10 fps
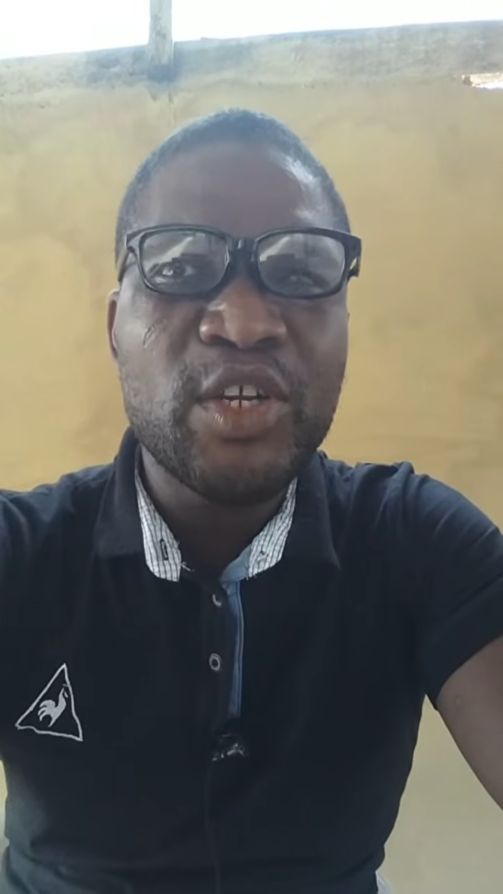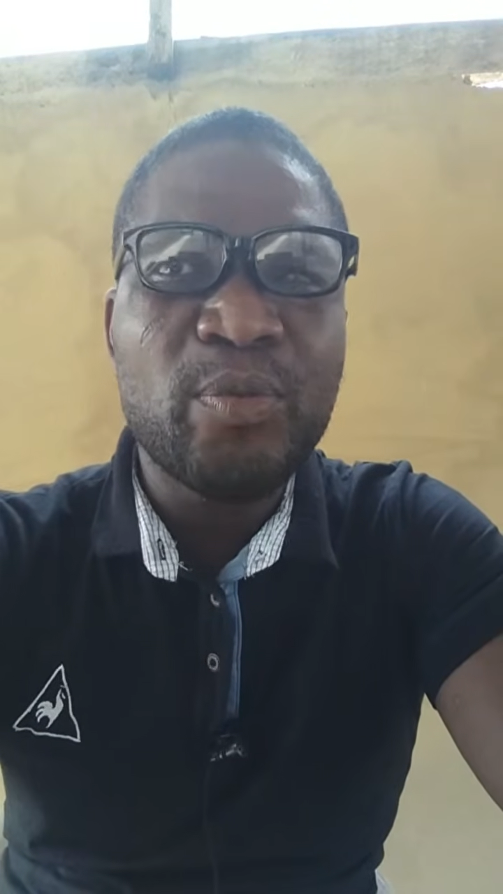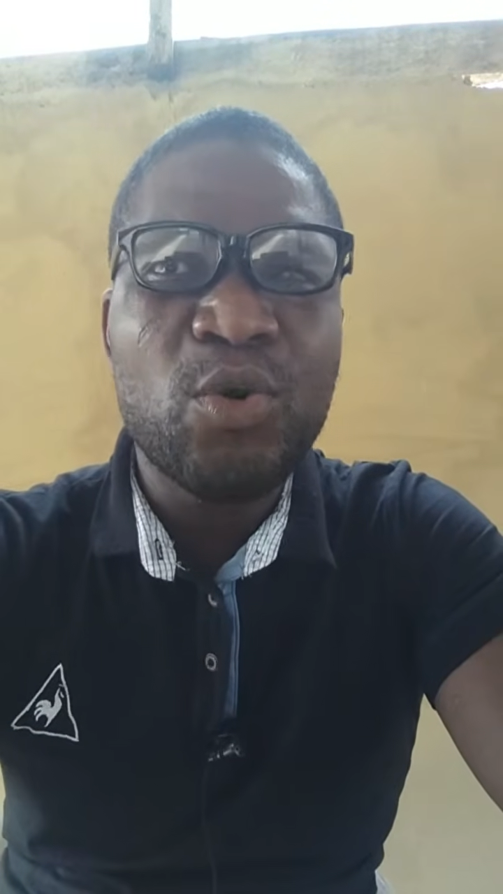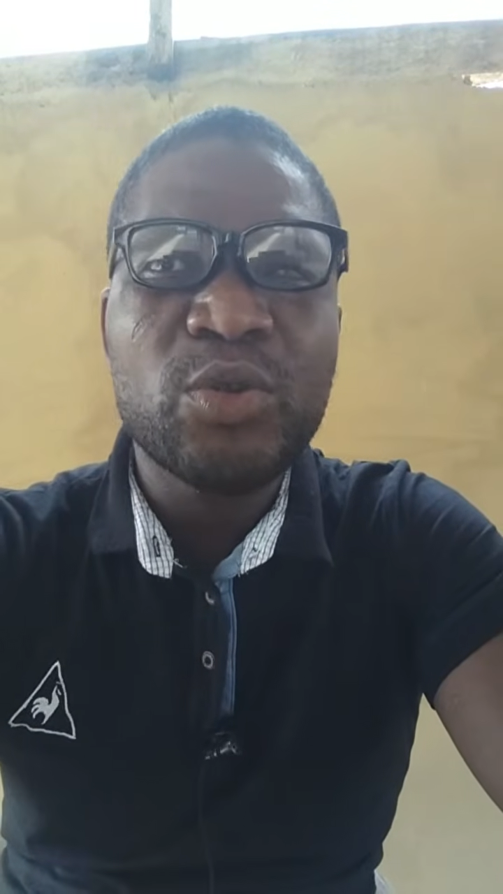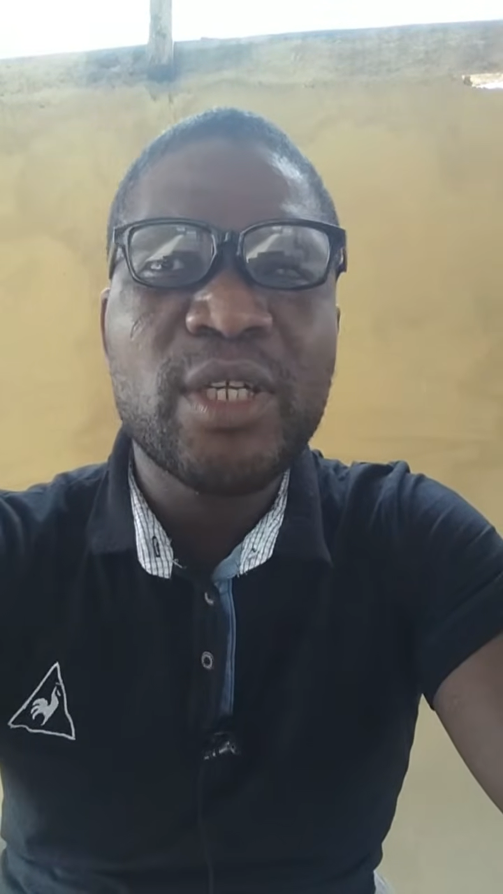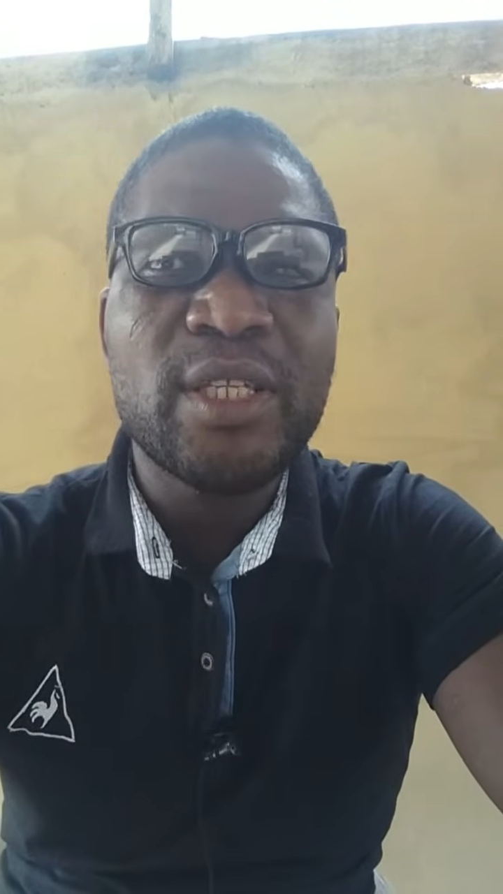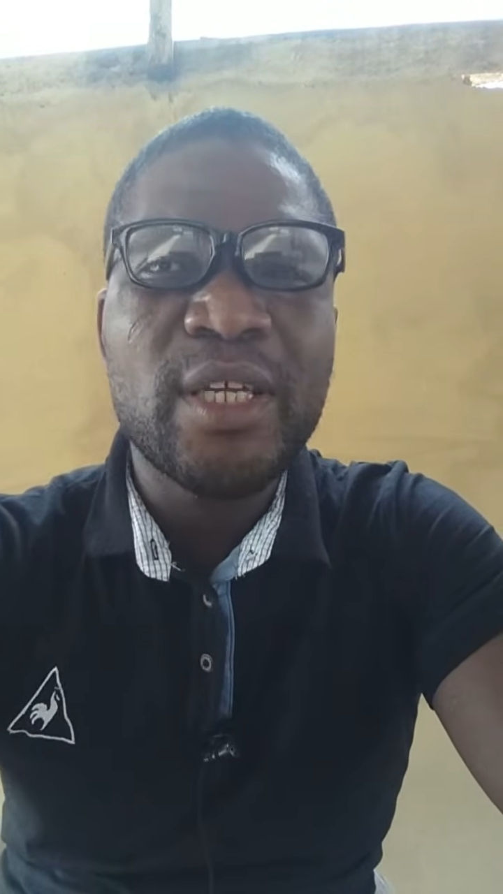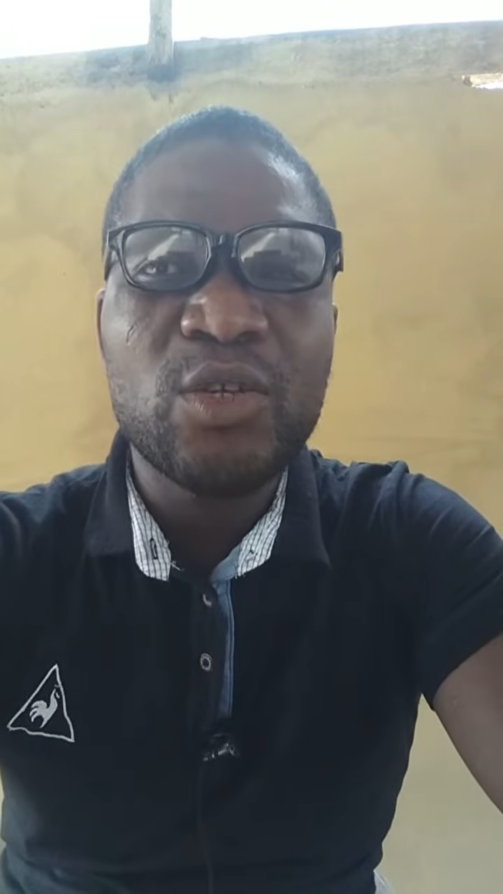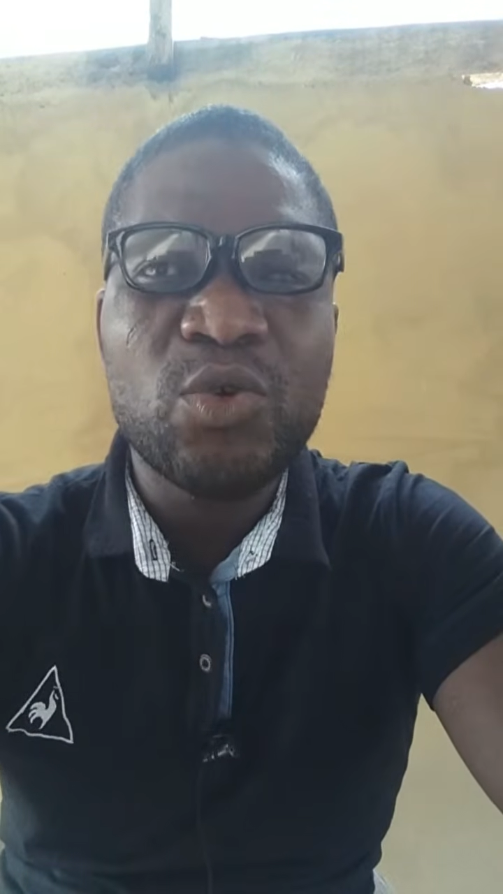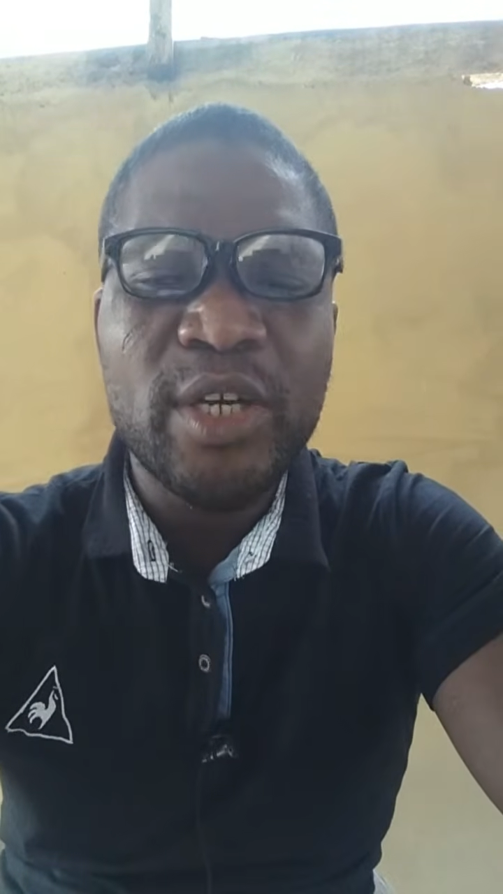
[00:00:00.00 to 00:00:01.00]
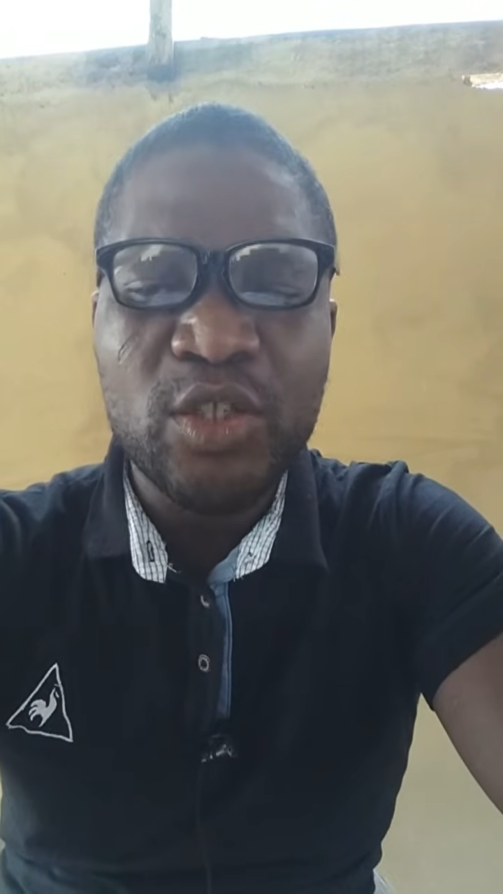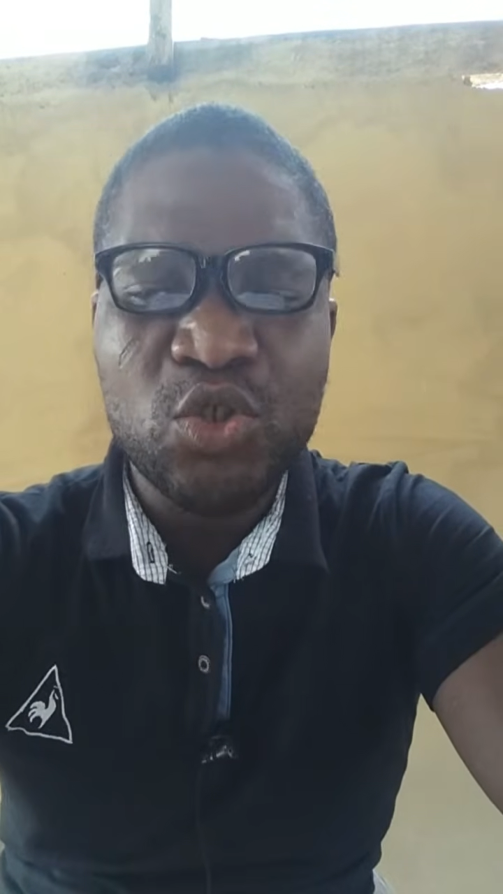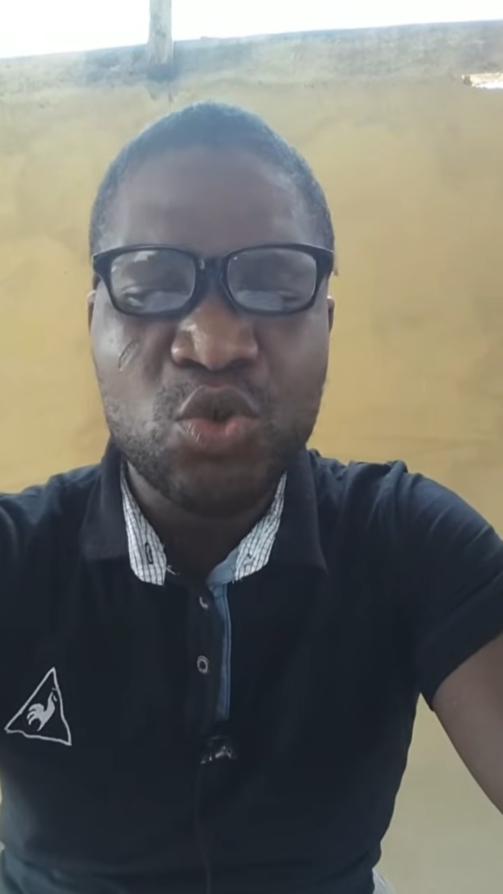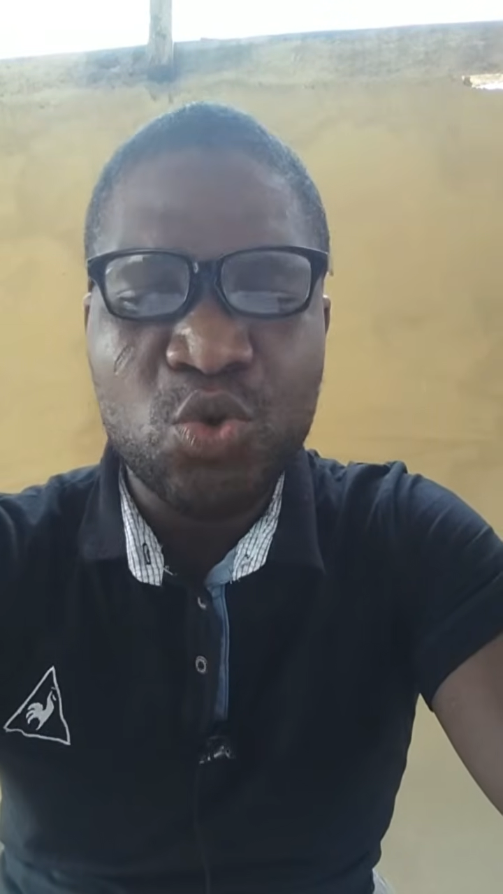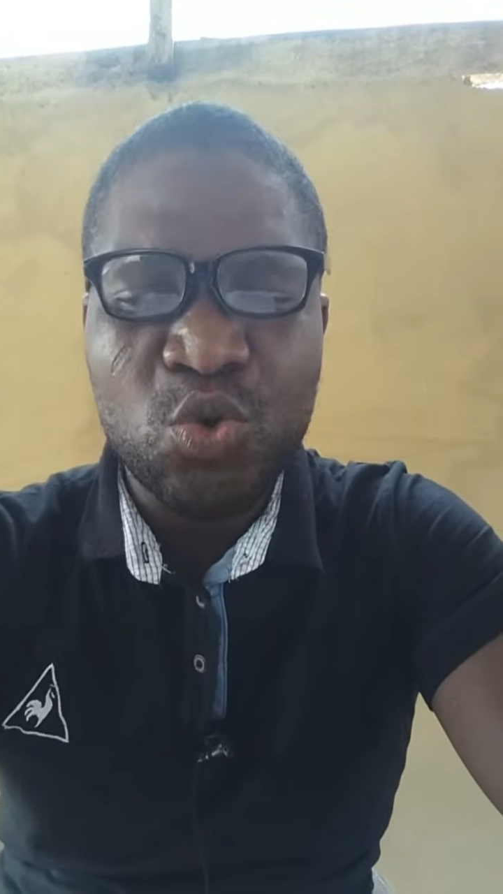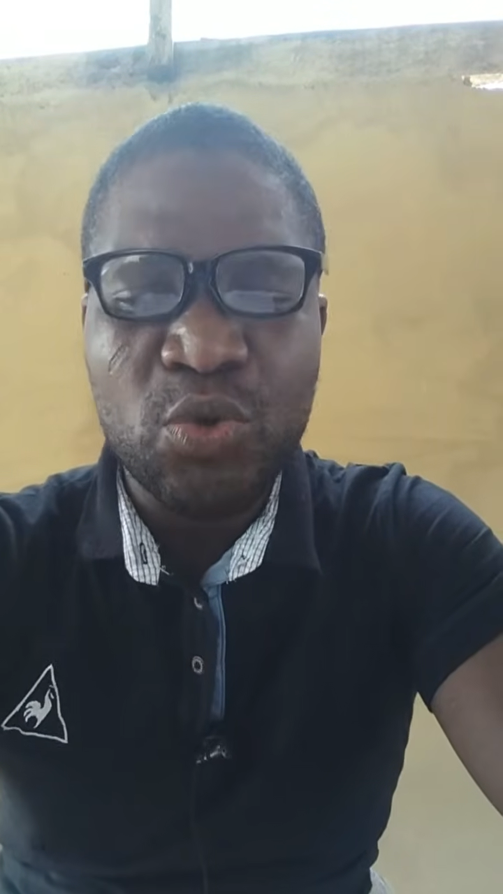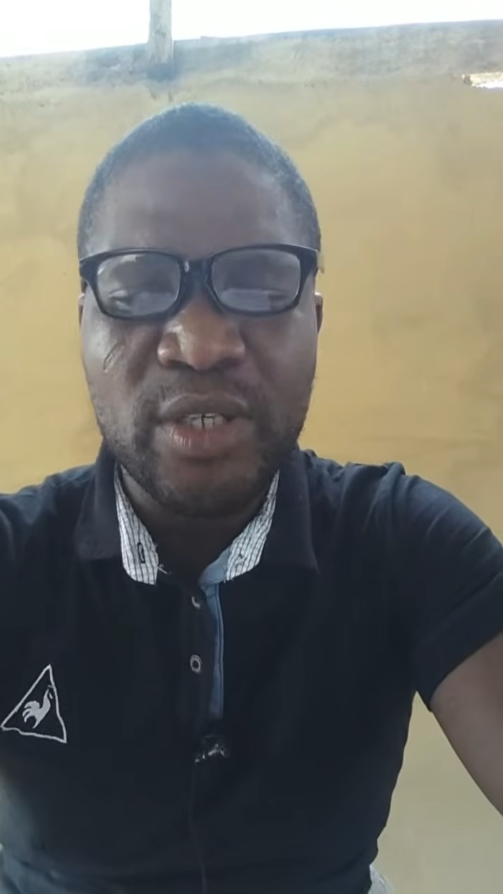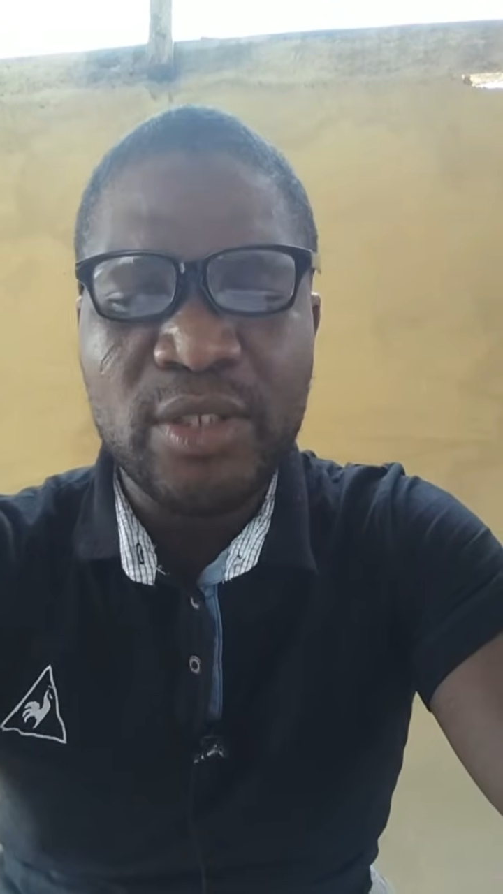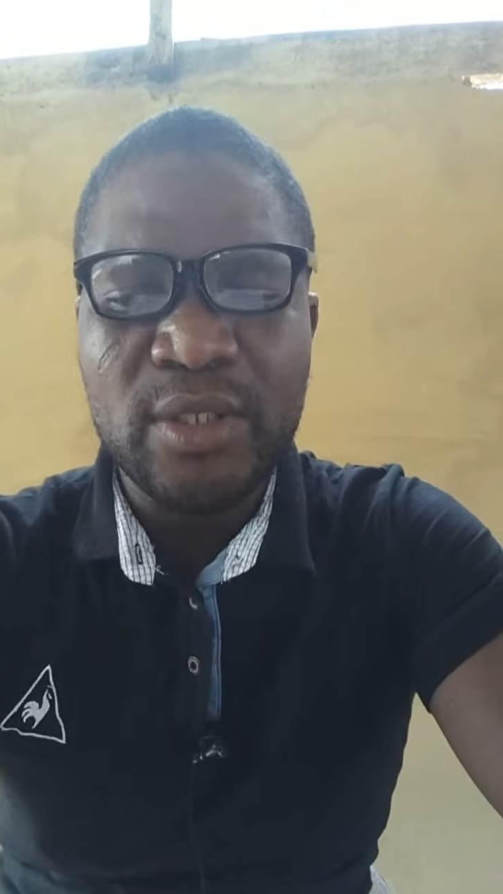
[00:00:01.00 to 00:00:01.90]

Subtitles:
important that you get to know this.